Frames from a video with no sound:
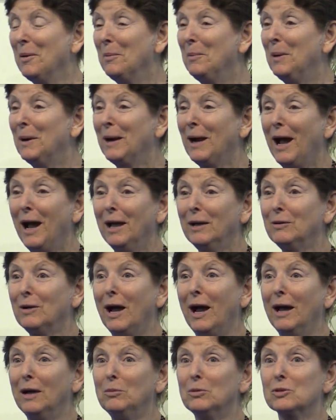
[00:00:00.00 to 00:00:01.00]
But
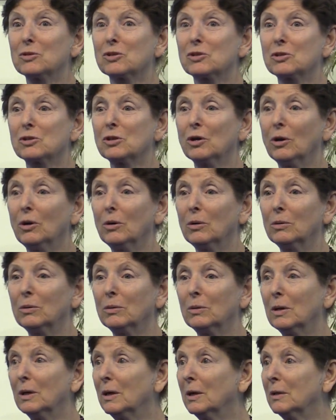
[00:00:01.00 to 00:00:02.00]
I was
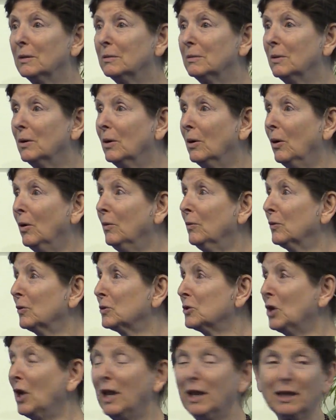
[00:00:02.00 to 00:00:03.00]
so
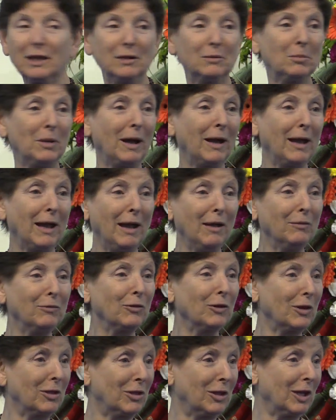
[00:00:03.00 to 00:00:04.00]
overtaken by
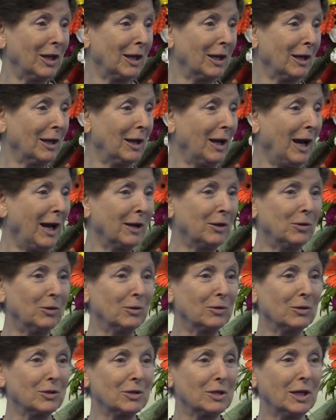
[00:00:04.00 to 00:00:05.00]
everything. I
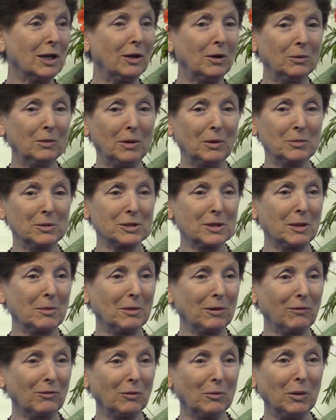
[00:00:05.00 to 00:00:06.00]
couldn't tell what was
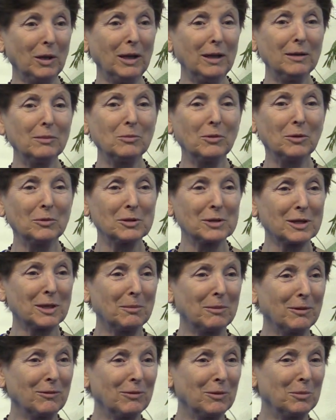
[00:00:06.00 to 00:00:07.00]
coming from him, what was
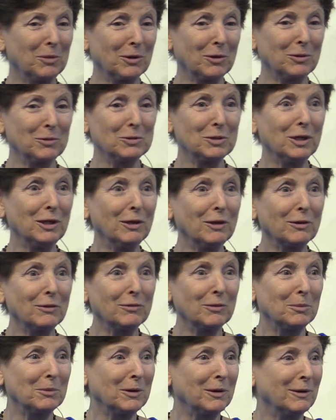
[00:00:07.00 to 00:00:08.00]
coming from the kutir,
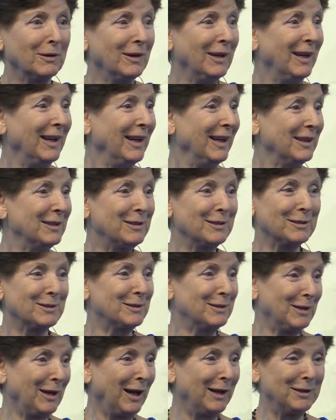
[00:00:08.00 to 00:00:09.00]

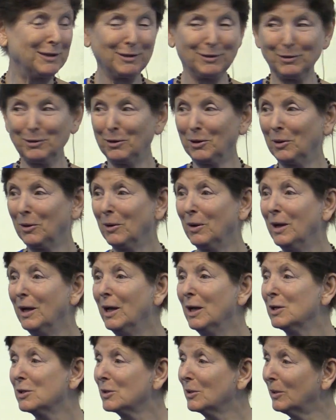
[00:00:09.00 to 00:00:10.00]
I didn't know.
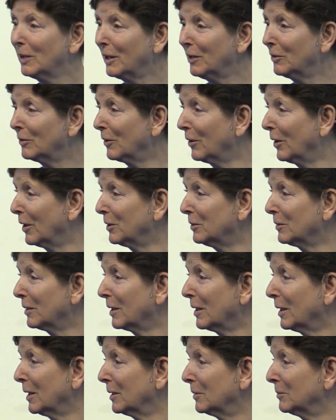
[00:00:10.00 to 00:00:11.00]
So later on,
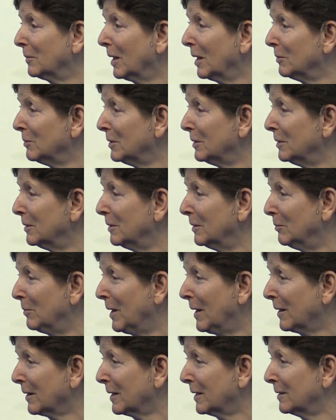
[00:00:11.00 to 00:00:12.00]
I'm
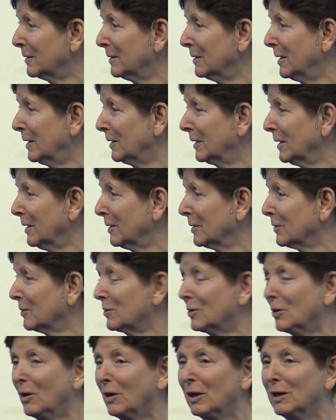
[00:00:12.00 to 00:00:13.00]
back in Delhi
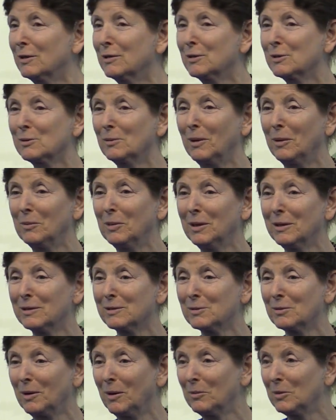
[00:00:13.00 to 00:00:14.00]
and talking to Swami,
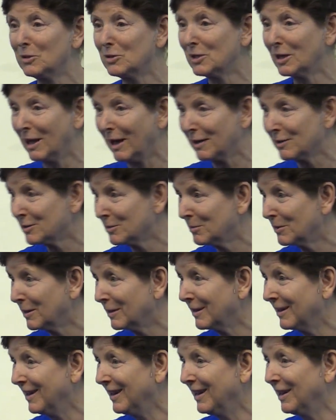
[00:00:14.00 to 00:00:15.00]
and Swamiji asked
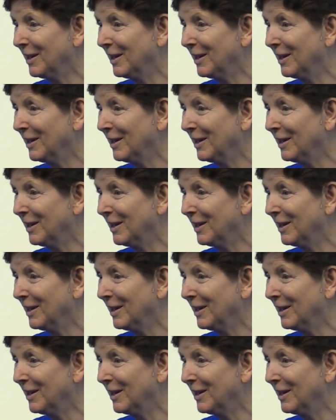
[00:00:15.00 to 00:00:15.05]
me,